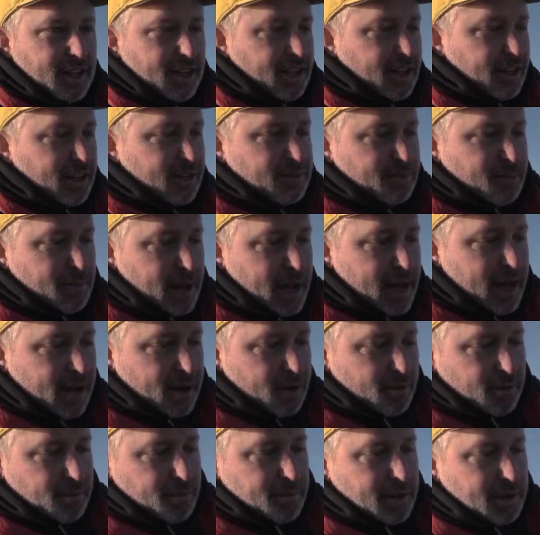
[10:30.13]
his
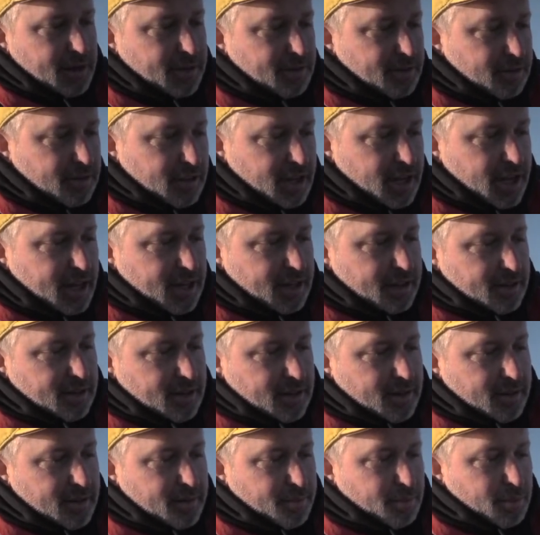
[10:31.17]
back would be slate
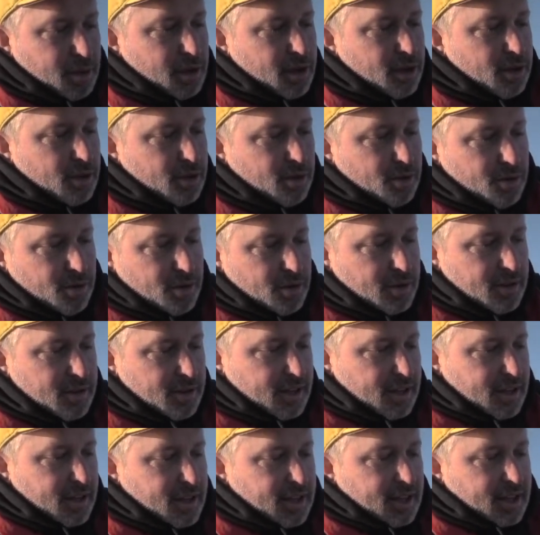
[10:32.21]
blue,
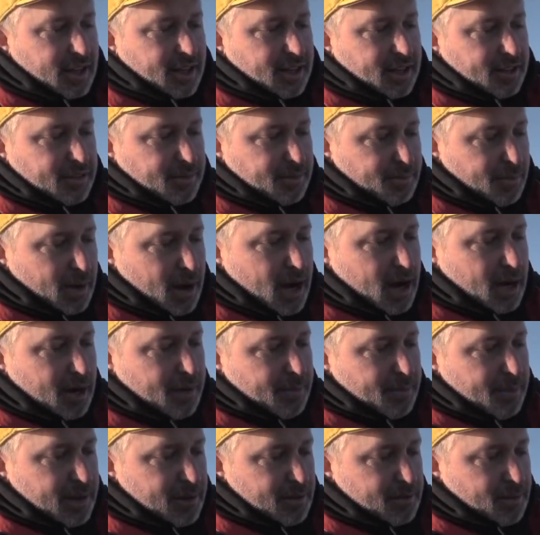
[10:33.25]
and his
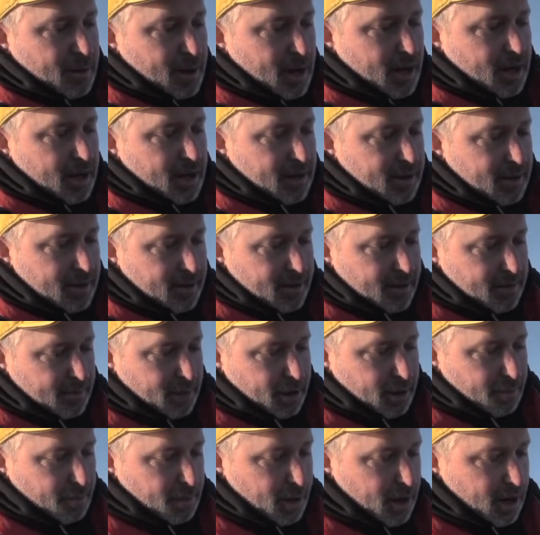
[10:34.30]
bottom, his body
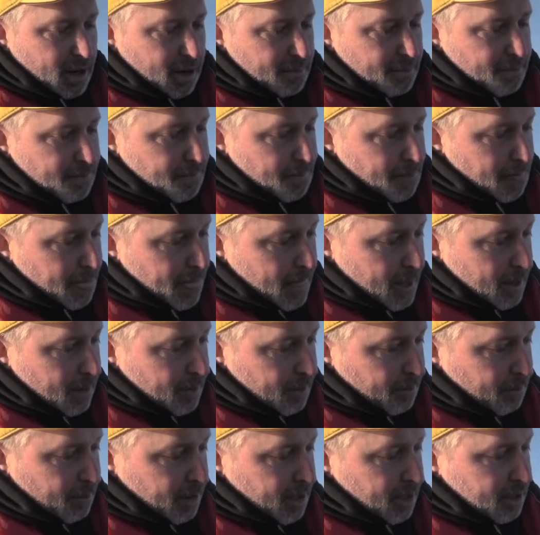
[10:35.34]
or bottom
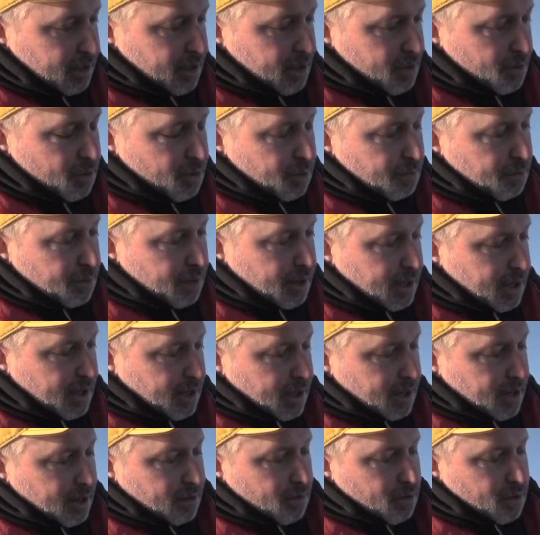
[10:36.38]
belly would be
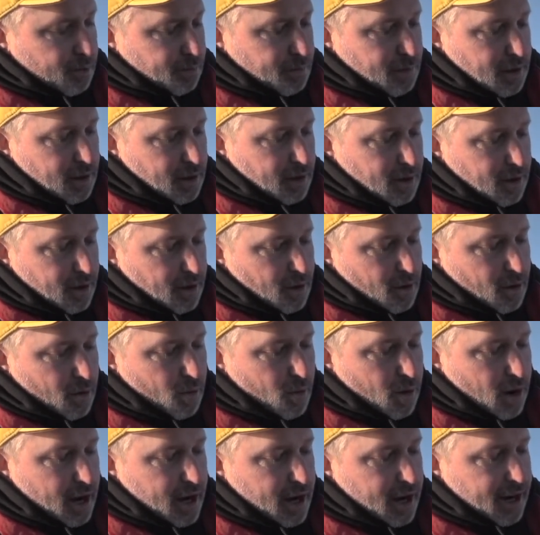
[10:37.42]
uh, would be
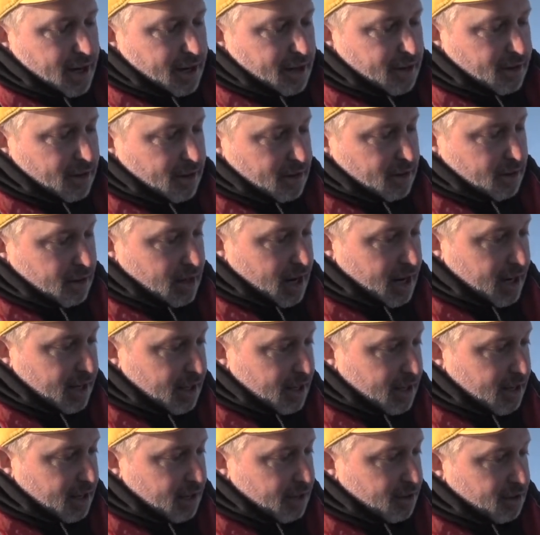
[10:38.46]
white or light
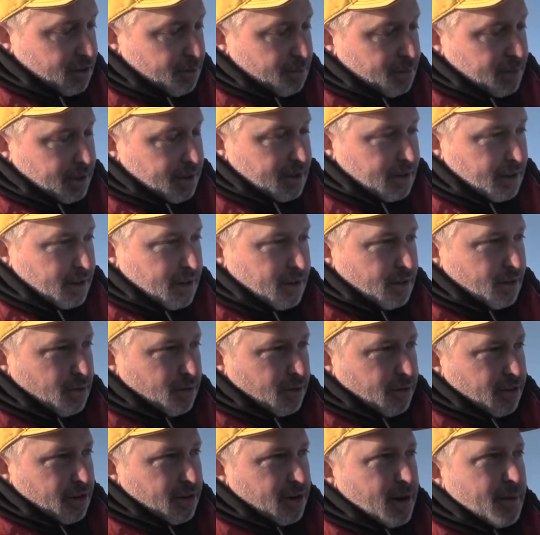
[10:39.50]
colored. But
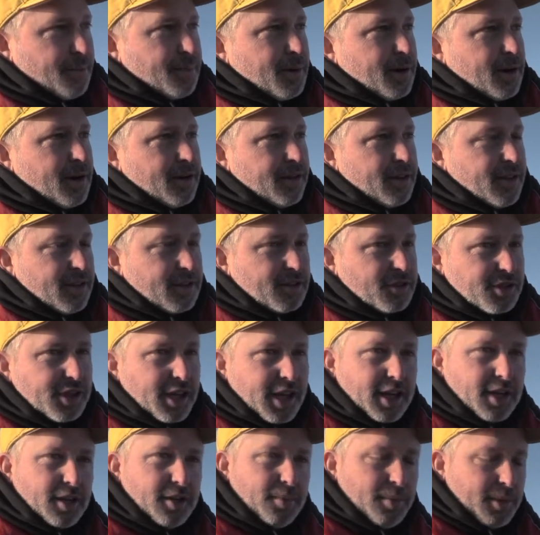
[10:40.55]
when they're up here in this
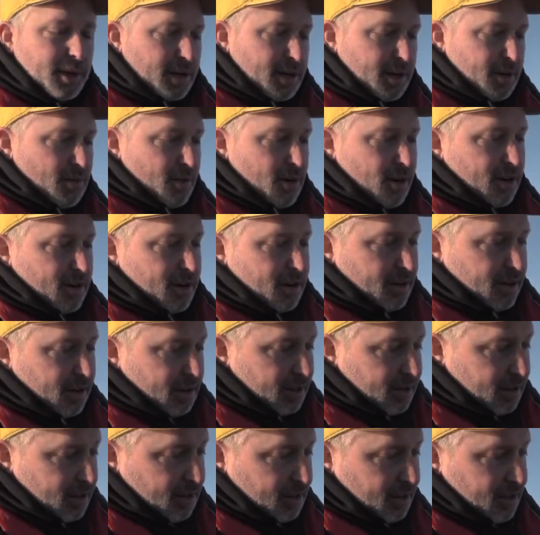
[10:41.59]
shallow, muddy water,
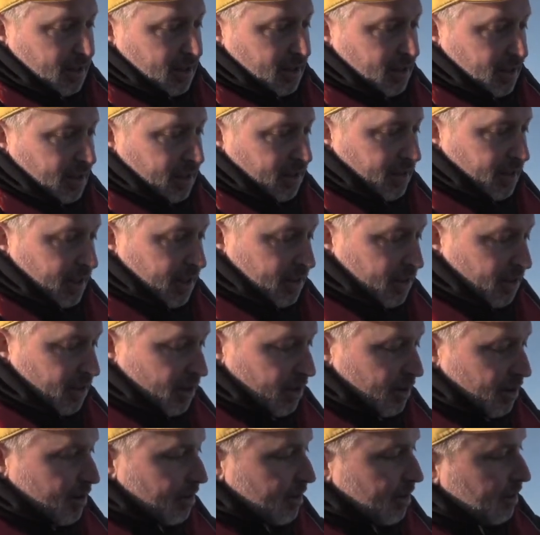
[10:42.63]
they
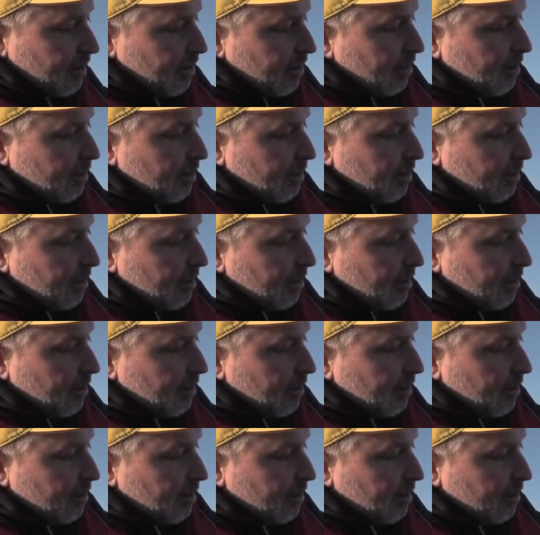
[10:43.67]
turn